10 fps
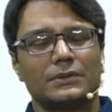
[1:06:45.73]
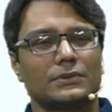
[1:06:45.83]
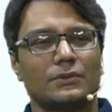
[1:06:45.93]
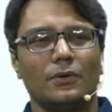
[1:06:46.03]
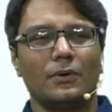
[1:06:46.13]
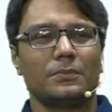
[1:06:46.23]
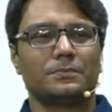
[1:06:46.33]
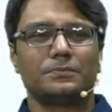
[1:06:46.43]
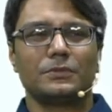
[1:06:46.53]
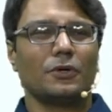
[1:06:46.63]
So
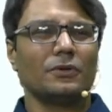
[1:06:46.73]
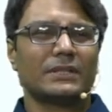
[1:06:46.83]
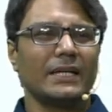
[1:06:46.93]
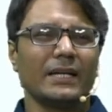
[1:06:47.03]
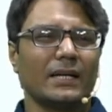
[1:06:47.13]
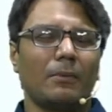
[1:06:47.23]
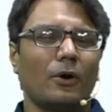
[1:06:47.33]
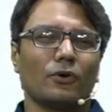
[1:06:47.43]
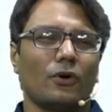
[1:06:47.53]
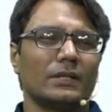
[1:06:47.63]
don't think
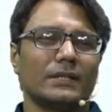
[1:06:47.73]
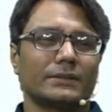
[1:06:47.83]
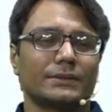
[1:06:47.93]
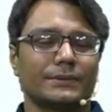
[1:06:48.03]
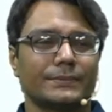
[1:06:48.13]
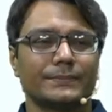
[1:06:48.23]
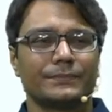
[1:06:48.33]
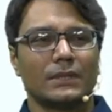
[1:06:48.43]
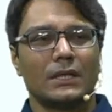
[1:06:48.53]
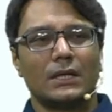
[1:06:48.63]
about all this.
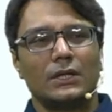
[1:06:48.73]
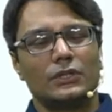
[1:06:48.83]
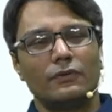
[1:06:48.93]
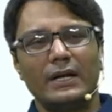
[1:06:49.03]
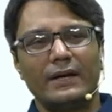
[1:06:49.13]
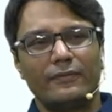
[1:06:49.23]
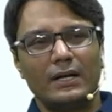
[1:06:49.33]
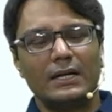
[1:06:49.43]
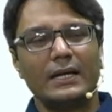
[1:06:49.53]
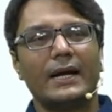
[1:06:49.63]
You will
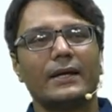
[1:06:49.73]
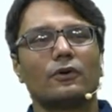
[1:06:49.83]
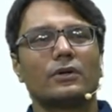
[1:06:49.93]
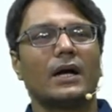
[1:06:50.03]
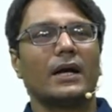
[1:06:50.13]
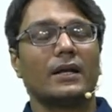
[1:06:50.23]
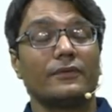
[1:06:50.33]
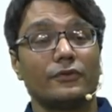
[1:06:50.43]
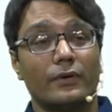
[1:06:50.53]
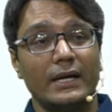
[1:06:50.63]
definitely get a good cadre
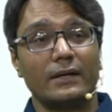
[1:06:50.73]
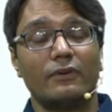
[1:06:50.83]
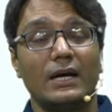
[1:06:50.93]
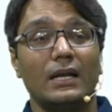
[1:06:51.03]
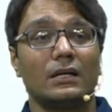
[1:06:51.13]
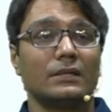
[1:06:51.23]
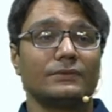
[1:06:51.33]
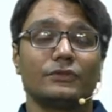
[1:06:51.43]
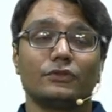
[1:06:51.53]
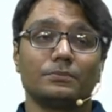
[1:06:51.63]
if you rank well,
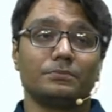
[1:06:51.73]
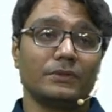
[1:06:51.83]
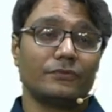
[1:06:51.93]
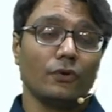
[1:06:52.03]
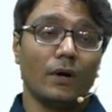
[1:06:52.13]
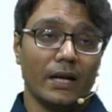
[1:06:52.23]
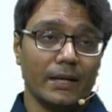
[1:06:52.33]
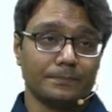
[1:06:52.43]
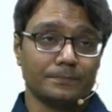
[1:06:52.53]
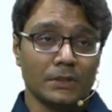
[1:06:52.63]
if you are
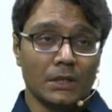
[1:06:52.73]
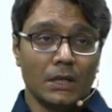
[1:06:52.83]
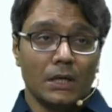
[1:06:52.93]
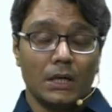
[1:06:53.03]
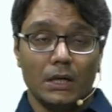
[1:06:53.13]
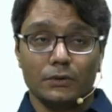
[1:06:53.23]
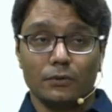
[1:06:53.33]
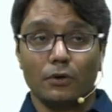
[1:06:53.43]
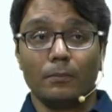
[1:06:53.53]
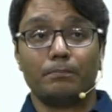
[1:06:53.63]
a
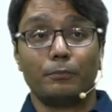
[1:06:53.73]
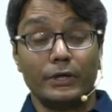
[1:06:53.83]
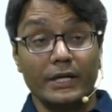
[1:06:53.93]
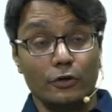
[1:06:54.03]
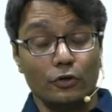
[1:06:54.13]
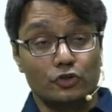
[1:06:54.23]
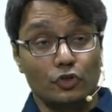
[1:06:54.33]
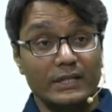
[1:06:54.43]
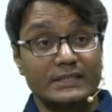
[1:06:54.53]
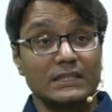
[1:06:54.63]
putting your
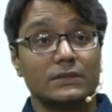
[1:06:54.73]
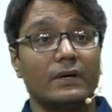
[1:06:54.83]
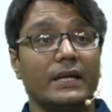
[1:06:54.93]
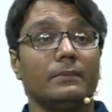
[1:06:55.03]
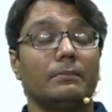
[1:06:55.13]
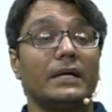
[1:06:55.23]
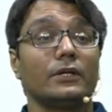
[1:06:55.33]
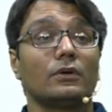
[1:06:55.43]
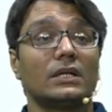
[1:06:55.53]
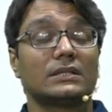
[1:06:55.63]
choices very
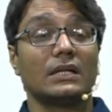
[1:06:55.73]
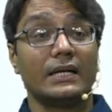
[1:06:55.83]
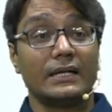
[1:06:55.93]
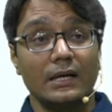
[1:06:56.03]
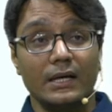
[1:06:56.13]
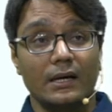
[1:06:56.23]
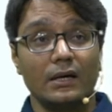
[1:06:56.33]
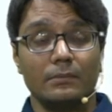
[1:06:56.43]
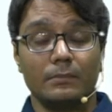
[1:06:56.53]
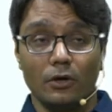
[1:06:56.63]
meticulously and
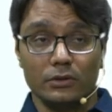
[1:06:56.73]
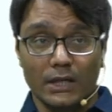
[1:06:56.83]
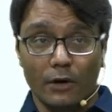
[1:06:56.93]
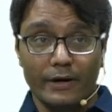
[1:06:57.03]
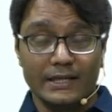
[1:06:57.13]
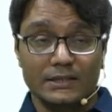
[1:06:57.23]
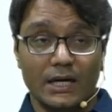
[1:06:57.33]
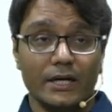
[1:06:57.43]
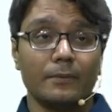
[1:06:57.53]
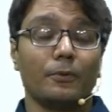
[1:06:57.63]
clearly, because nowadays
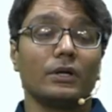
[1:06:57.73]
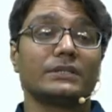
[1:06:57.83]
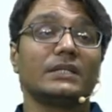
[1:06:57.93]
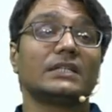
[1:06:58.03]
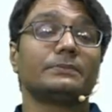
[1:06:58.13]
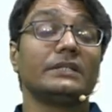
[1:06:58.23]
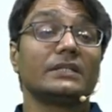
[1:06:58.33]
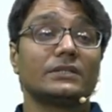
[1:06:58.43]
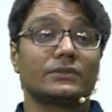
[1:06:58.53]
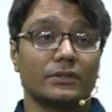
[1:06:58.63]
cadre policy has been
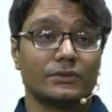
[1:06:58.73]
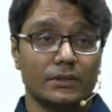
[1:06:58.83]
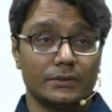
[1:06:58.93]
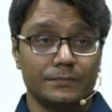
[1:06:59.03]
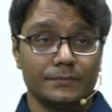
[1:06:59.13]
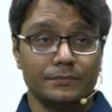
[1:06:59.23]
restructured.